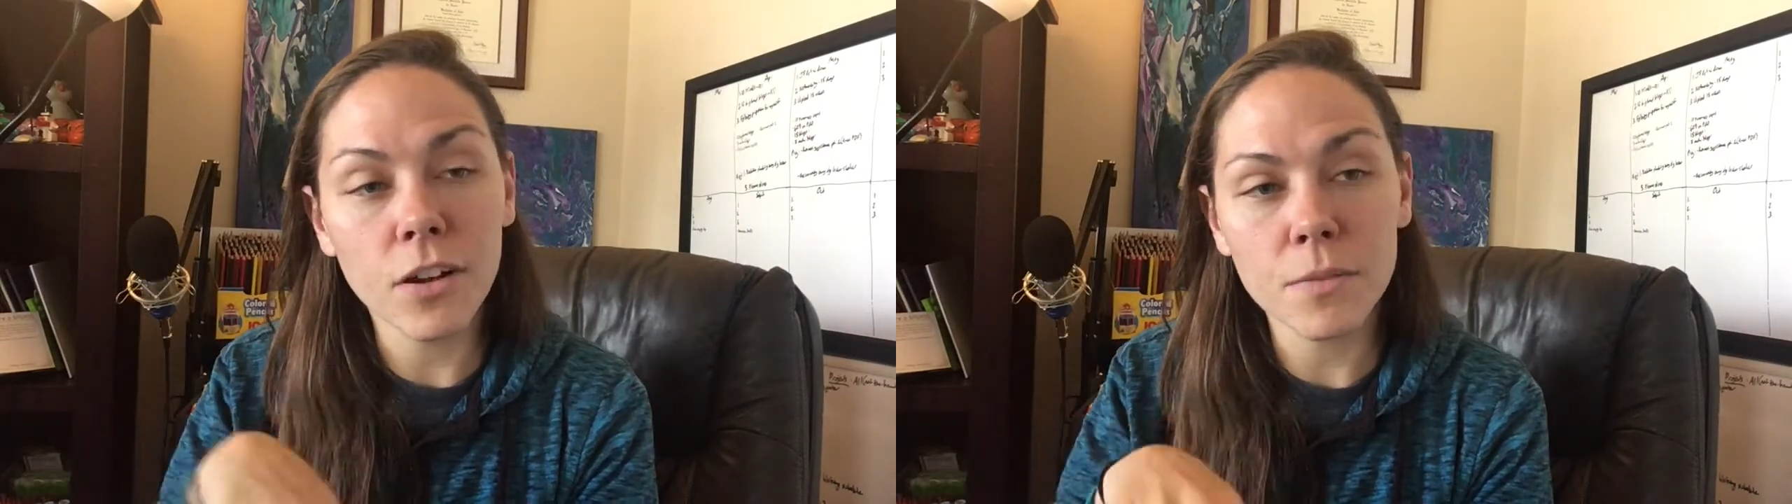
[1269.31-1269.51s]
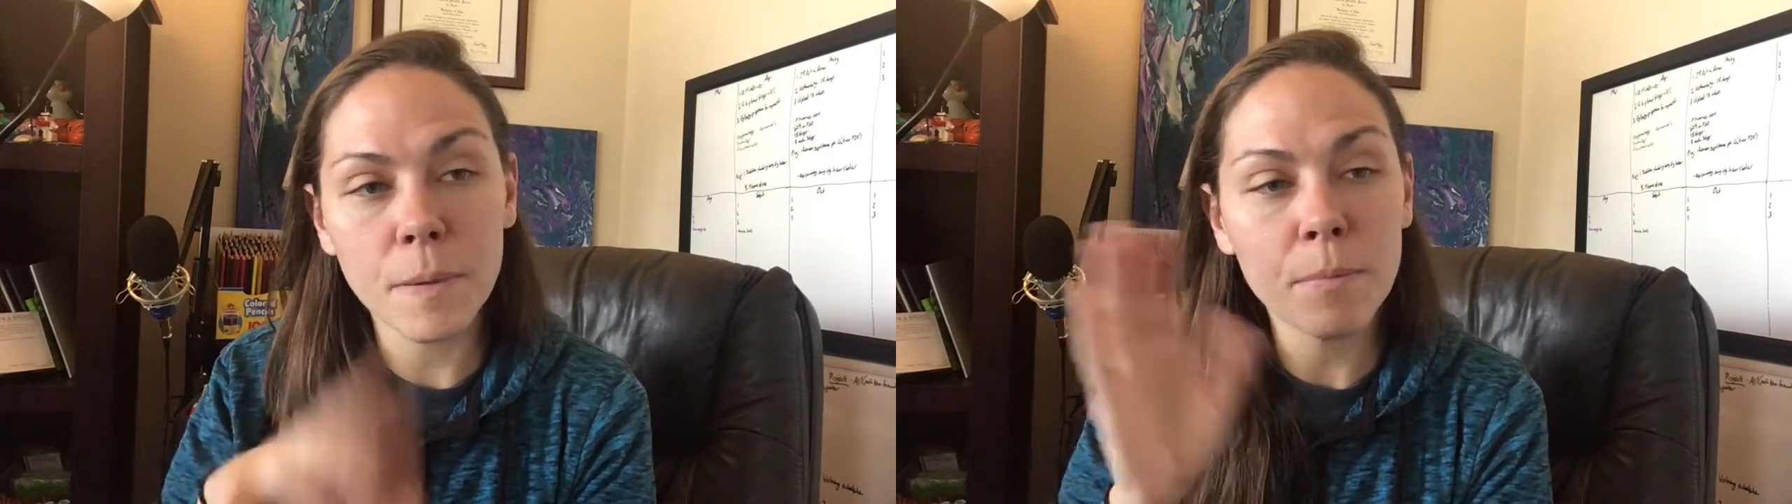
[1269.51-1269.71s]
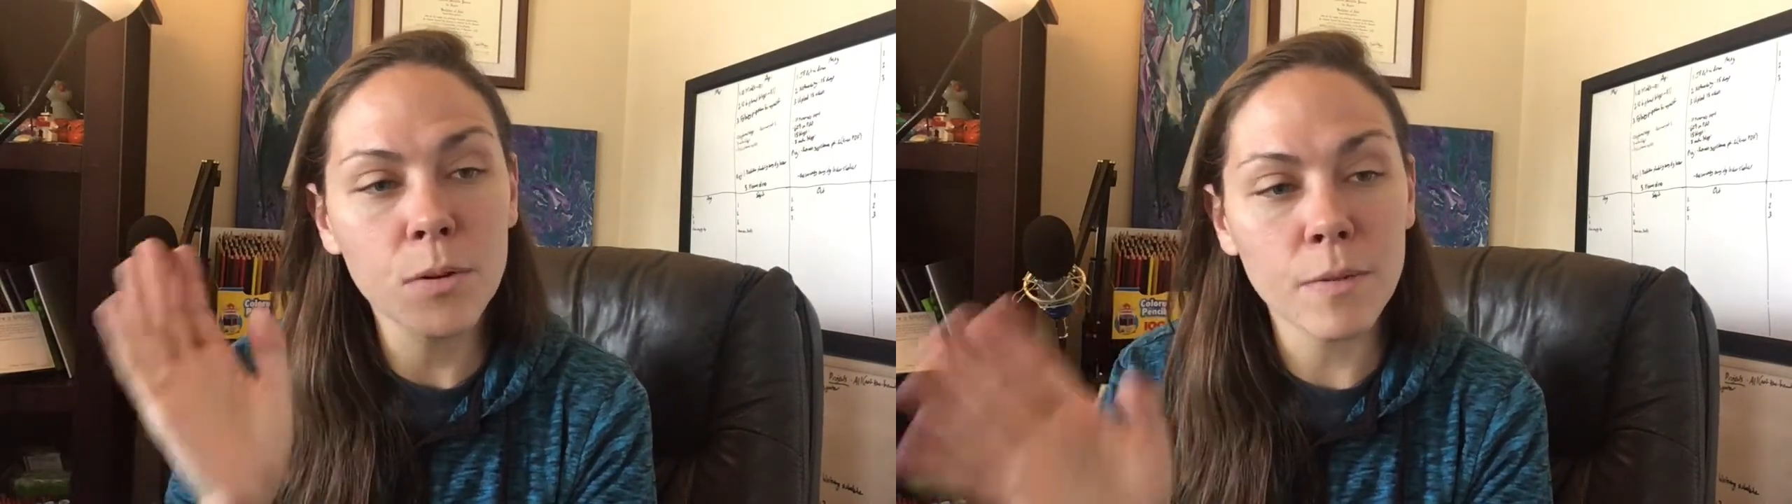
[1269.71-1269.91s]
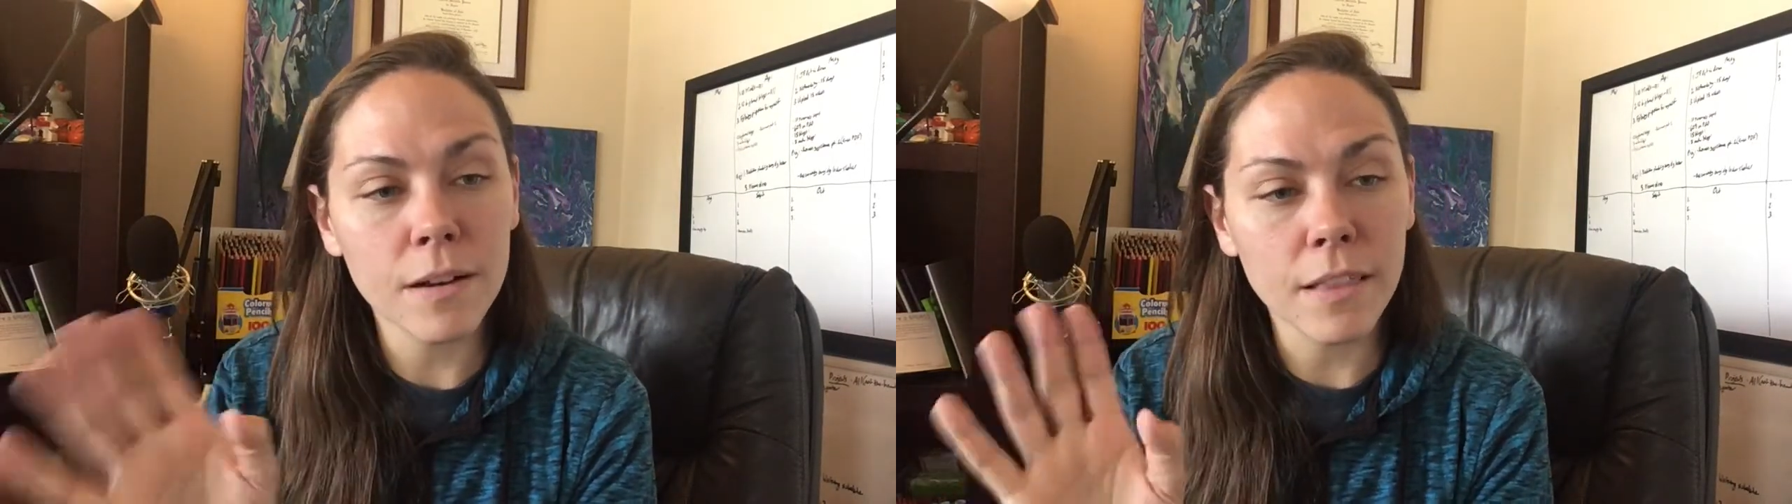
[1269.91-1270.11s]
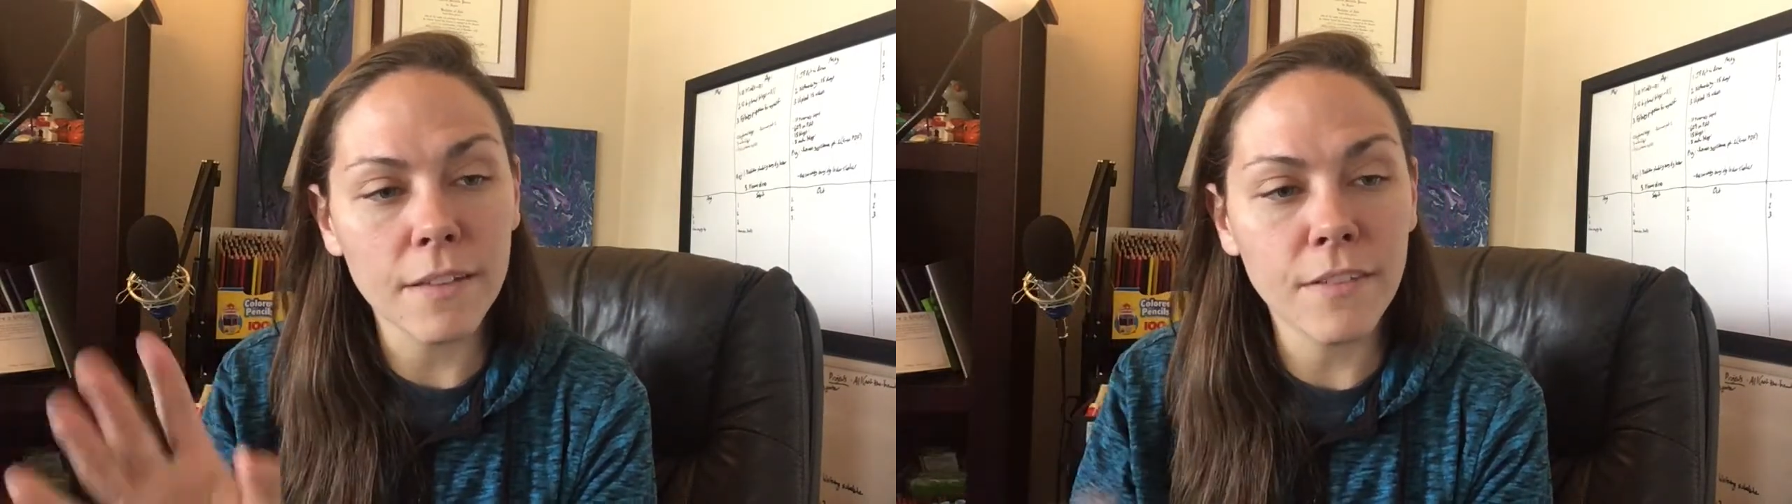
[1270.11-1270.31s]
other people who want
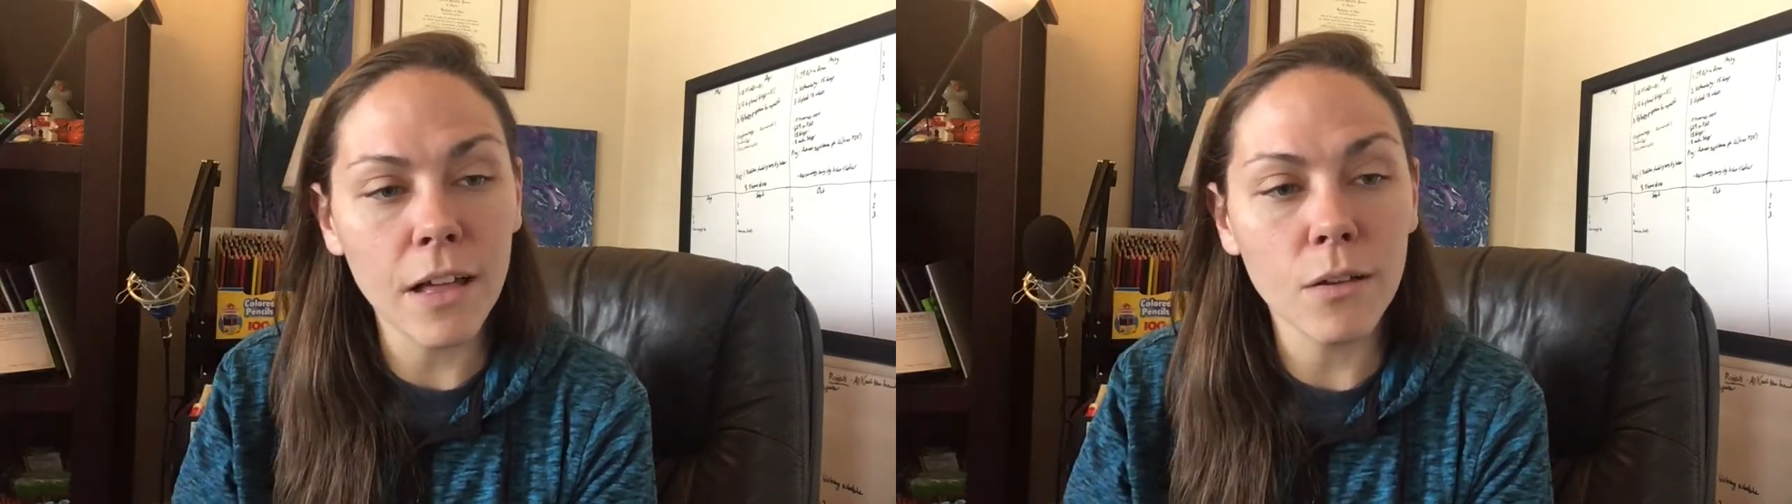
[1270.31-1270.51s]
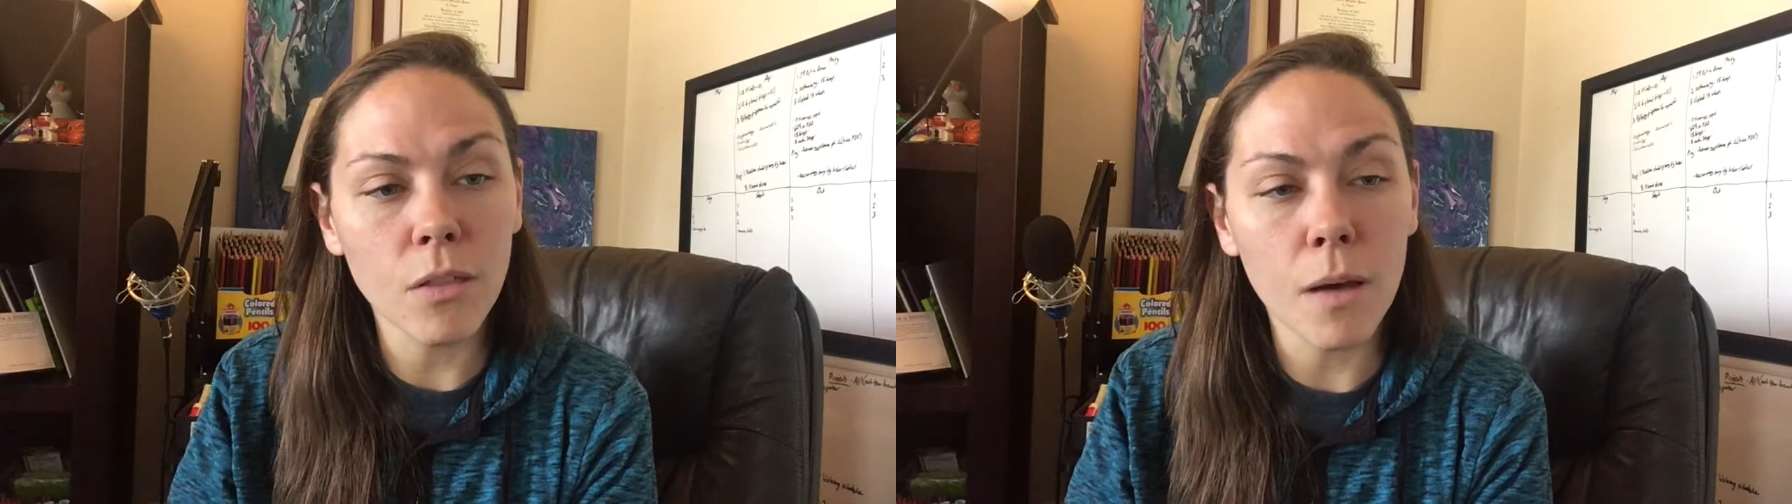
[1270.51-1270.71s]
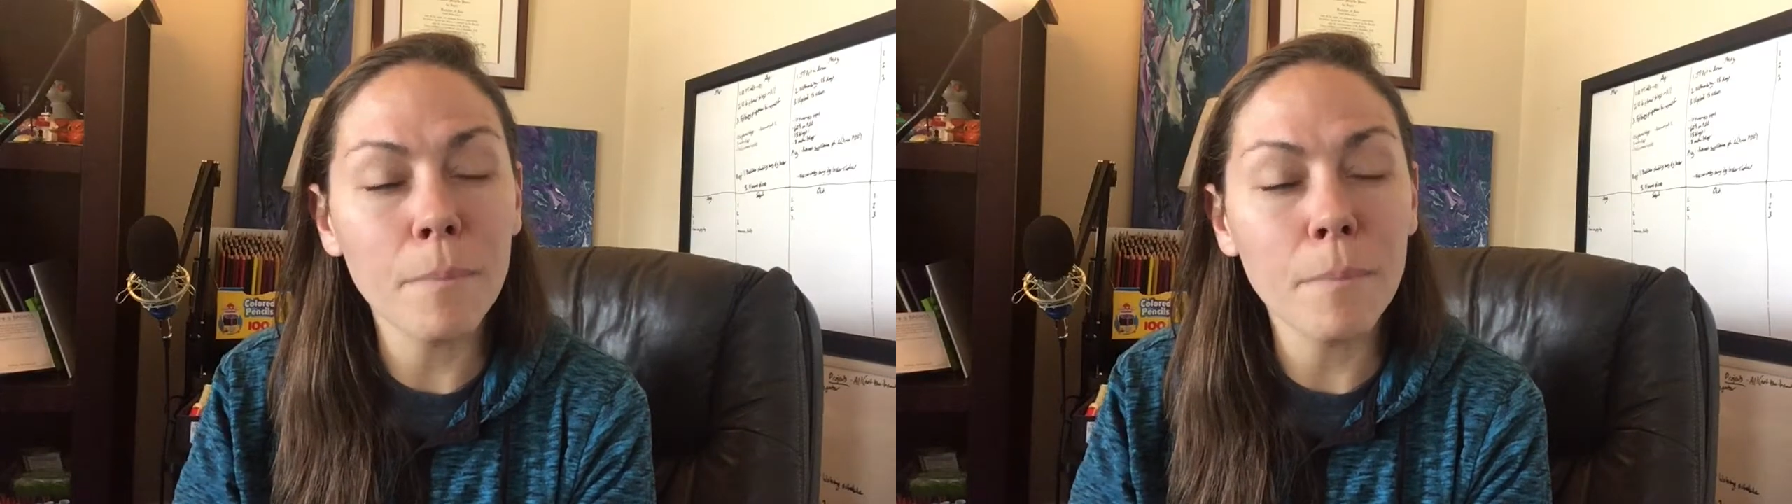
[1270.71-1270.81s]
to like follow along,